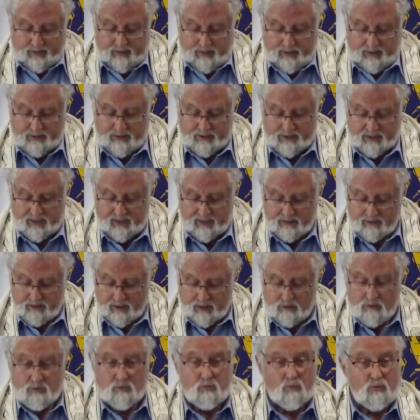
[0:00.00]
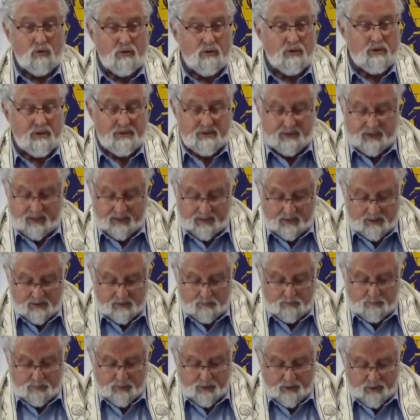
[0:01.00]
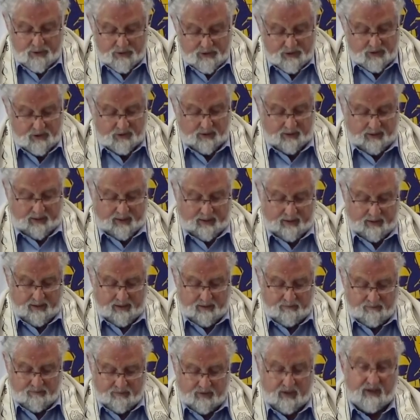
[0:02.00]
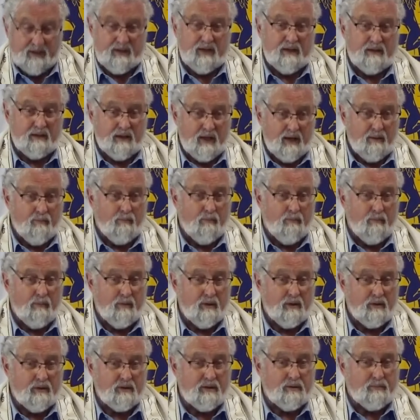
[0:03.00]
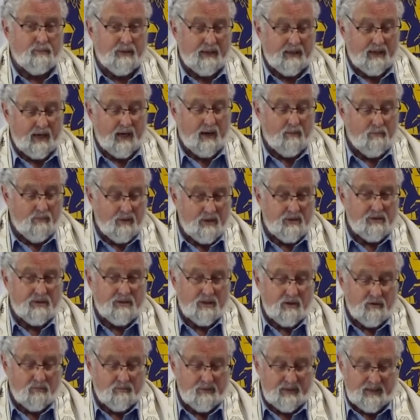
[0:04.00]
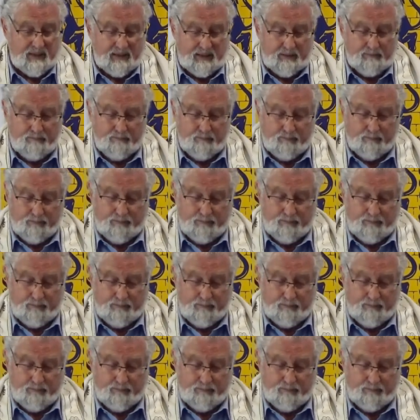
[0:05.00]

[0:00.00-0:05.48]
In saying those words, he is personally inviting them to become his Talmudim.